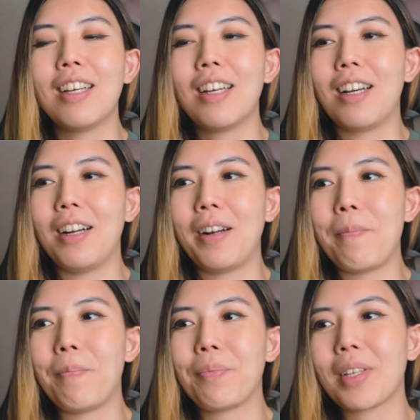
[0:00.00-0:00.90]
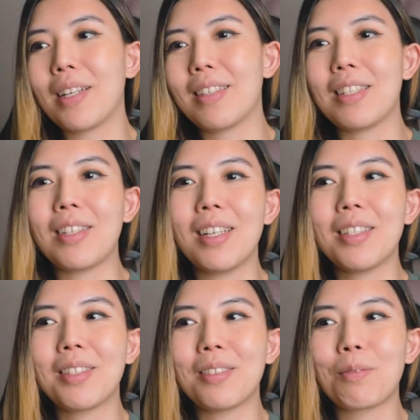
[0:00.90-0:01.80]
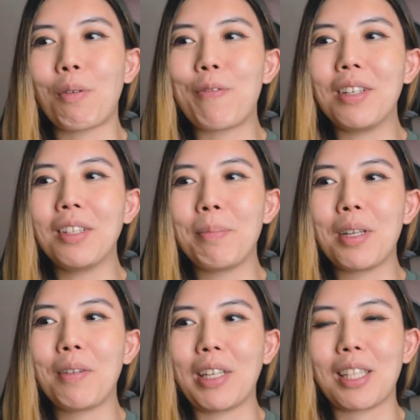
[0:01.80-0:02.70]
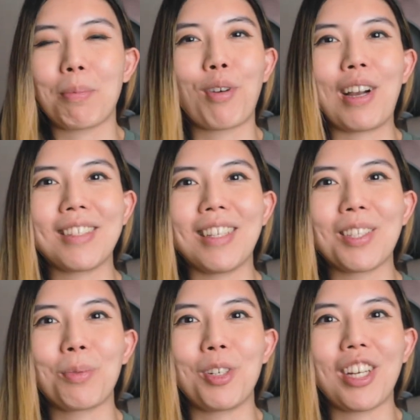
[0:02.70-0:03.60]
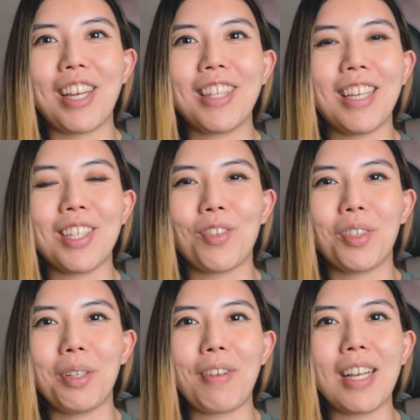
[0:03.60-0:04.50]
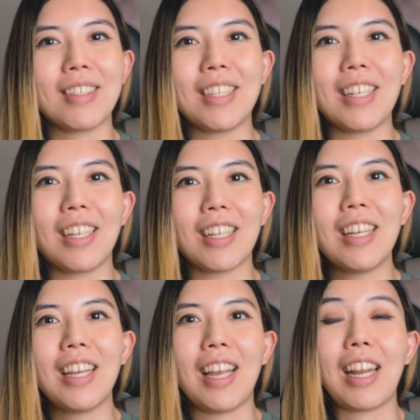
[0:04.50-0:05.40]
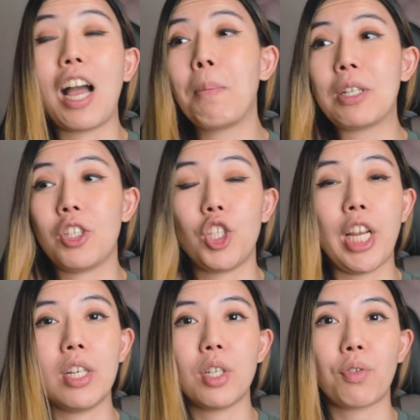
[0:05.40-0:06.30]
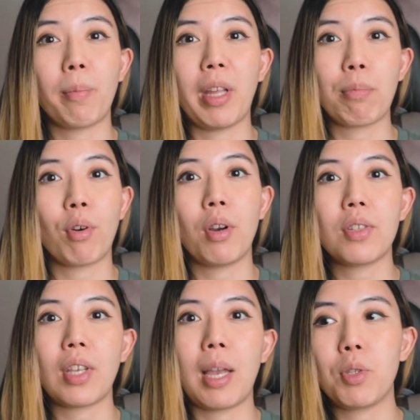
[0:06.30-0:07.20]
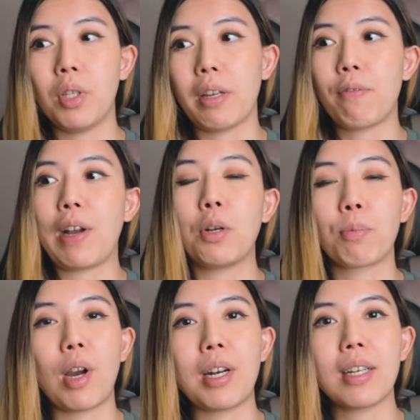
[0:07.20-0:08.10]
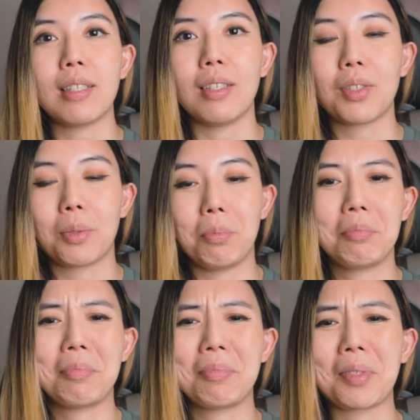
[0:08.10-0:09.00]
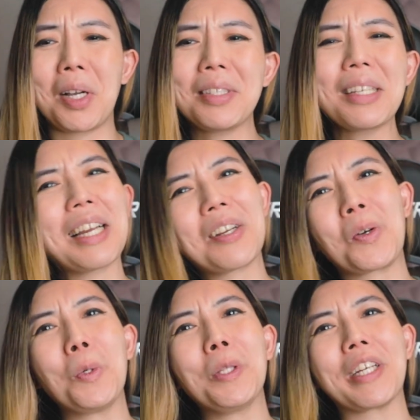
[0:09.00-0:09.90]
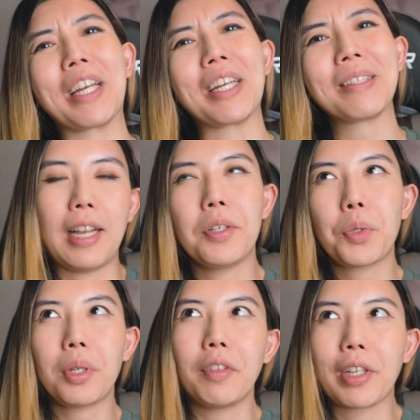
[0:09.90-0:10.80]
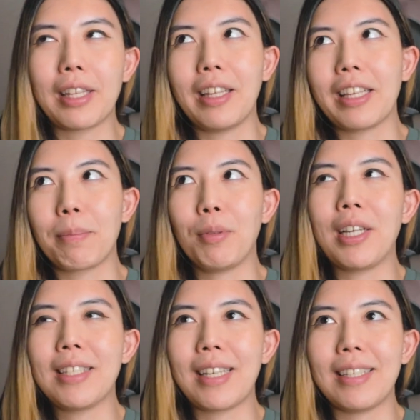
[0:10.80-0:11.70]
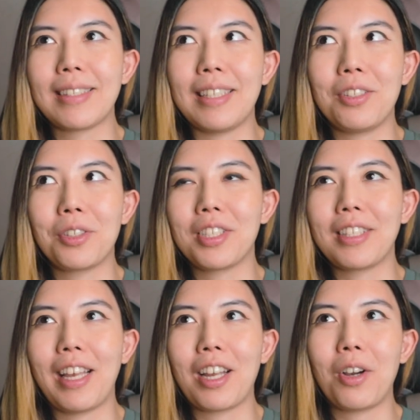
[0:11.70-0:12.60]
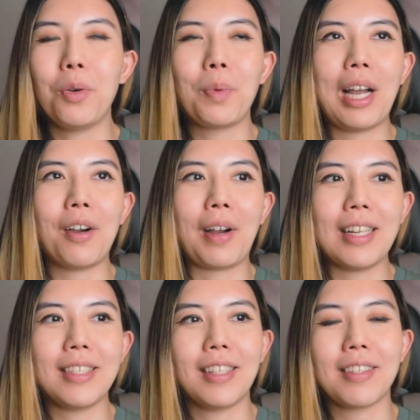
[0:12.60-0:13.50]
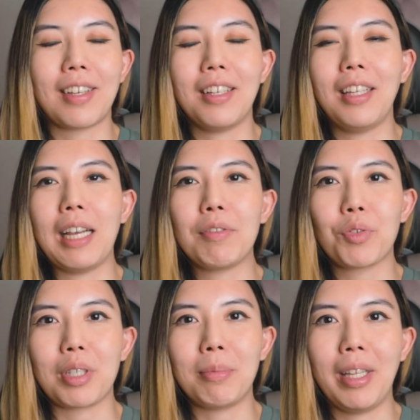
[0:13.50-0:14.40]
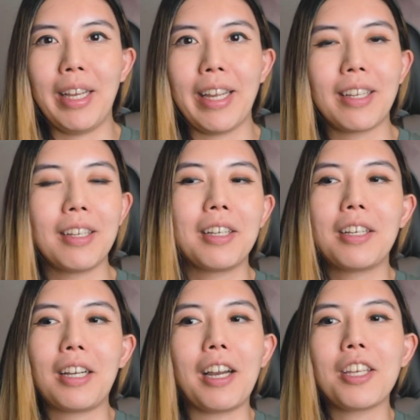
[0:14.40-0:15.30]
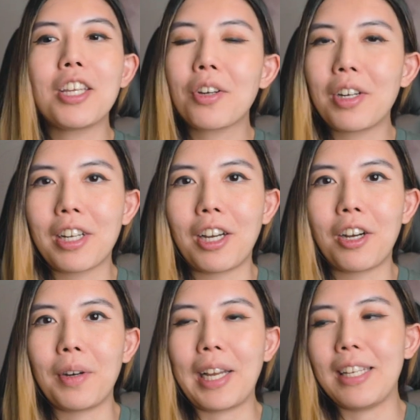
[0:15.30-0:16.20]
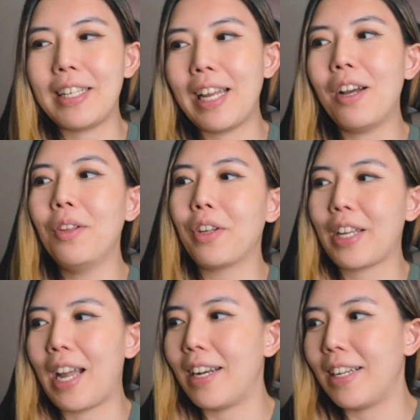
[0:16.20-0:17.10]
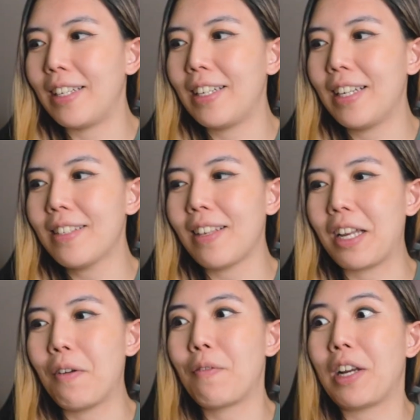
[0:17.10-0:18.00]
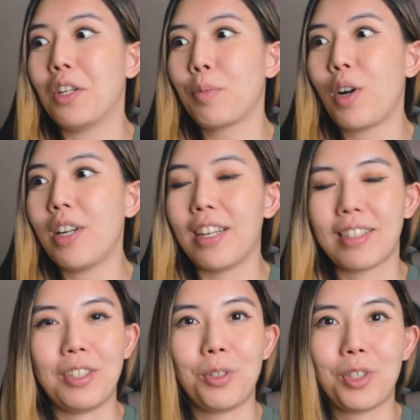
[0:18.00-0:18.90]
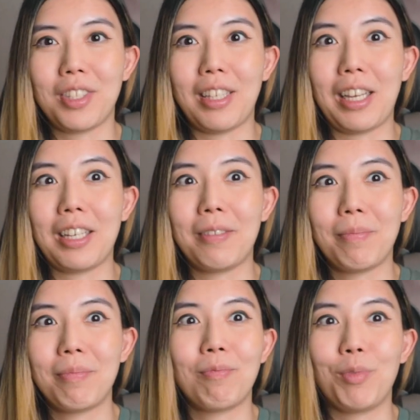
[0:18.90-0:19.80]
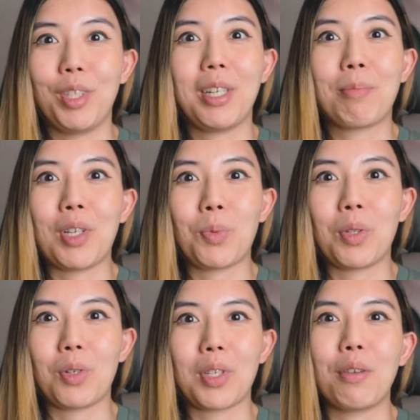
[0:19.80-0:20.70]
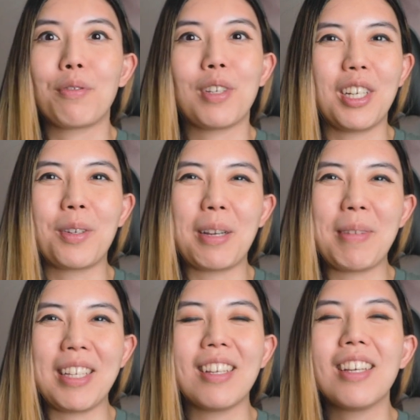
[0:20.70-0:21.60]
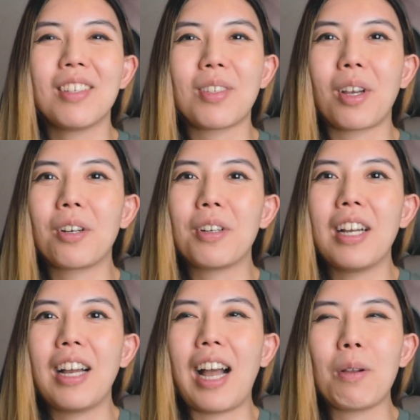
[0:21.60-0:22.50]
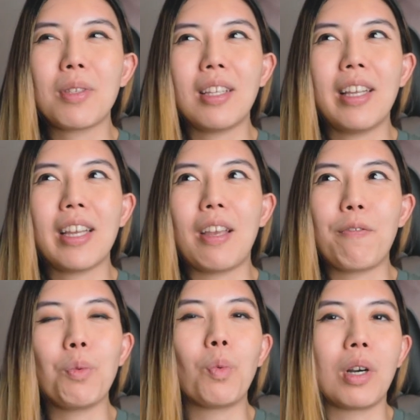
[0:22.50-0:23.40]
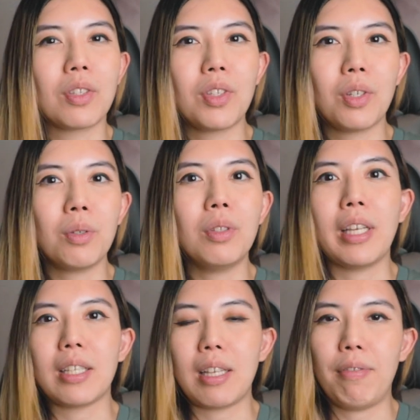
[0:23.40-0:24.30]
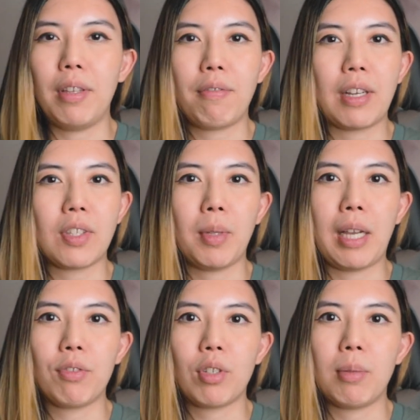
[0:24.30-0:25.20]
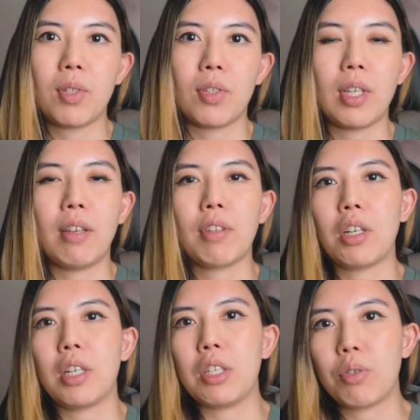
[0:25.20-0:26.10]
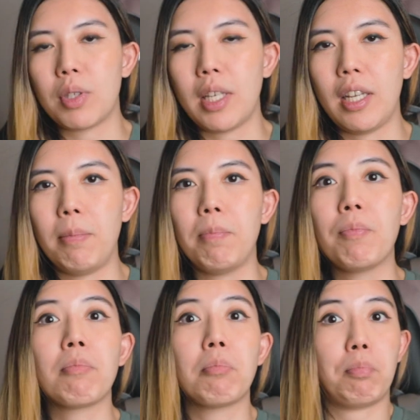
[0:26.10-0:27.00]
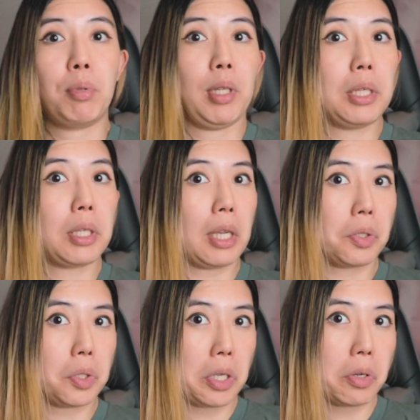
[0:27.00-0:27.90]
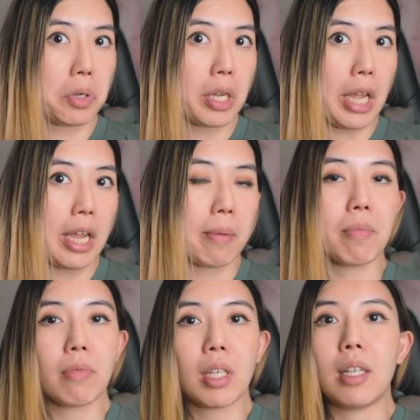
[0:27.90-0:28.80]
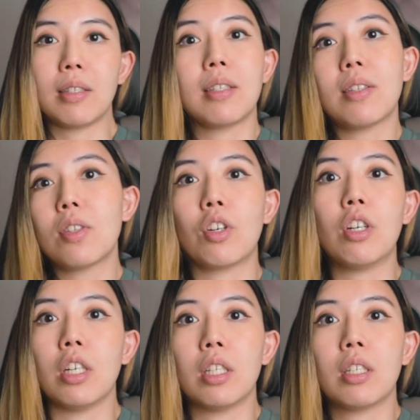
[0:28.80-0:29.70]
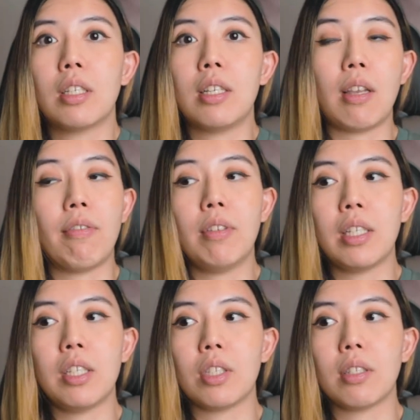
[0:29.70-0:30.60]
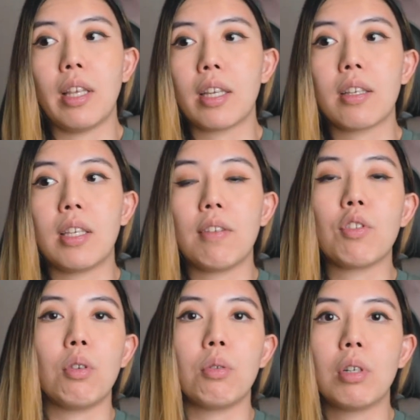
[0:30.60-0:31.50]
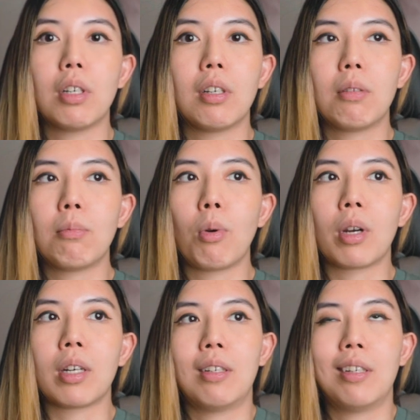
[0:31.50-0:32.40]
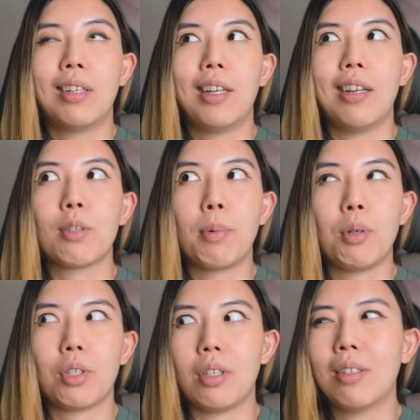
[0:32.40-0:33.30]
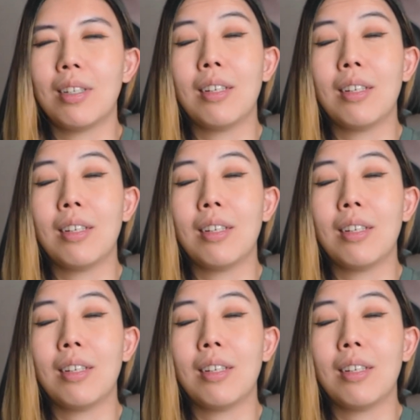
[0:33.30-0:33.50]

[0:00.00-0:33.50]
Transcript: Because it does reveal a bit of like the process, which I think is really fascinating, and how much it changes from like prototype to like final product is honestly kind of cool looking. And you sort of look at like the play tests and you're just like, oh wow, I did this on a live stream like a year ago and now look at it. It's like a final product and you're just like really impressed with yourself. You know what I mean? So I would say like if you want to, like definitely find some live streams to see if they're interested in play testing your game, because it doesn't hurt. It definitely just like gives you more exposure